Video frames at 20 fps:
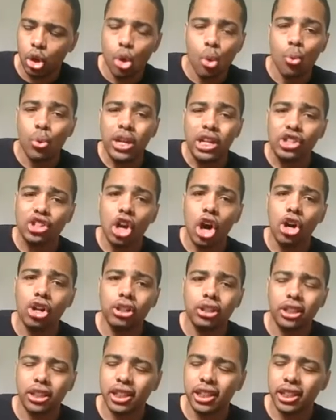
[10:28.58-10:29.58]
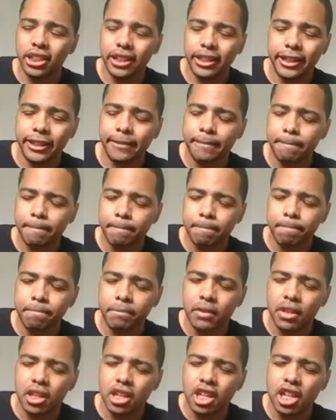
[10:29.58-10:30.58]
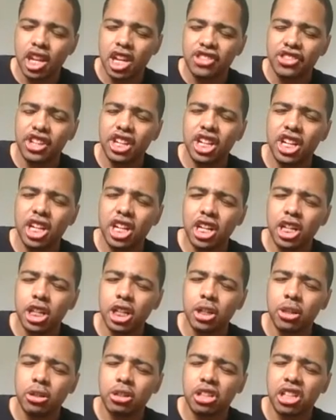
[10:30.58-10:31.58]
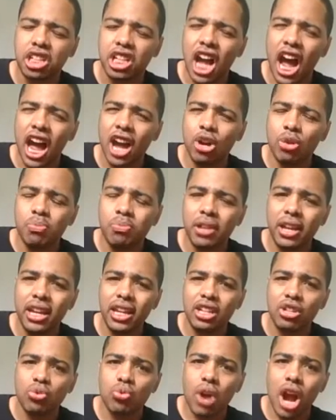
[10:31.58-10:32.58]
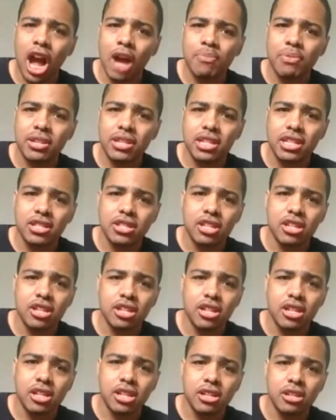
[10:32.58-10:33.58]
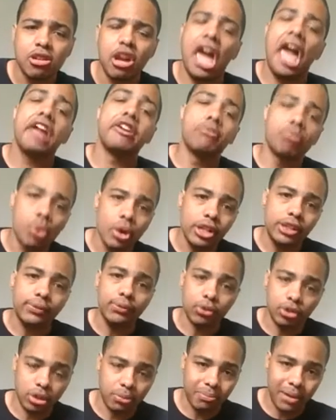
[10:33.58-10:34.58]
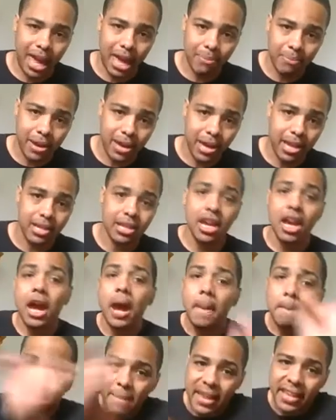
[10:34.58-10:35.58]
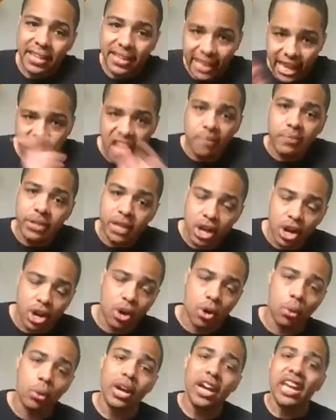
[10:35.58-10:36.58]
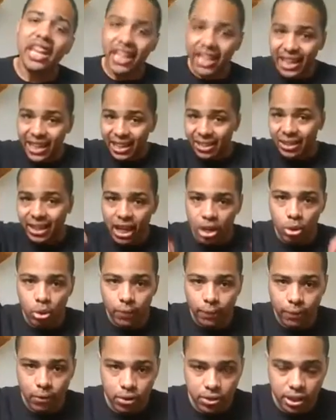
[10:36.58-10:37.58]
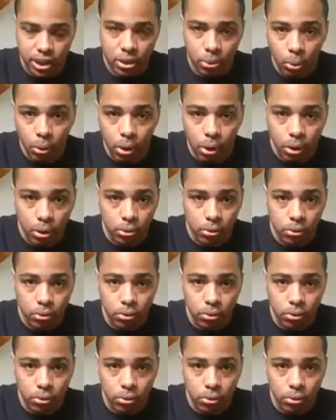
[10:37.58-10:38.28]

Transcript: we saw uh, the guy who played Robin in the Adam West version Batman make a cameo in the Arrowverse as well.